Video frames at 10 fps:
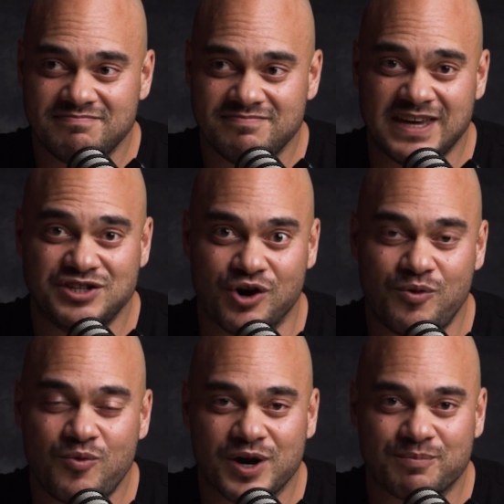they
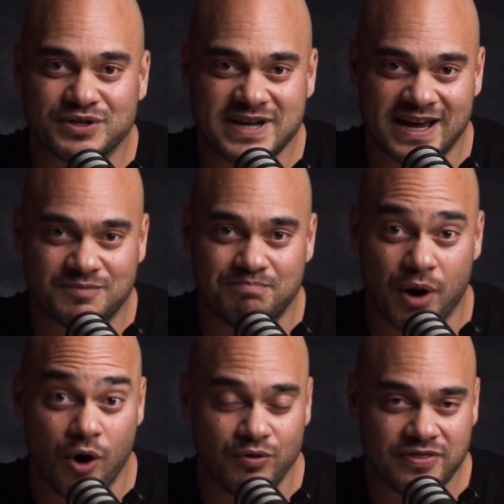don't want to protect
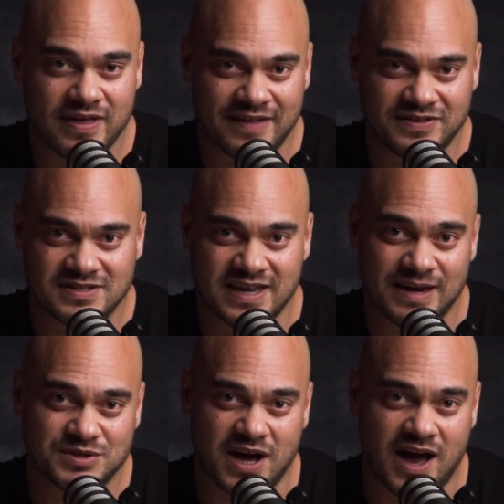both at the
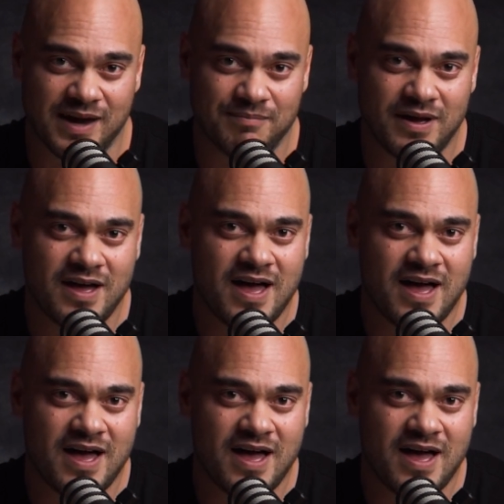same time,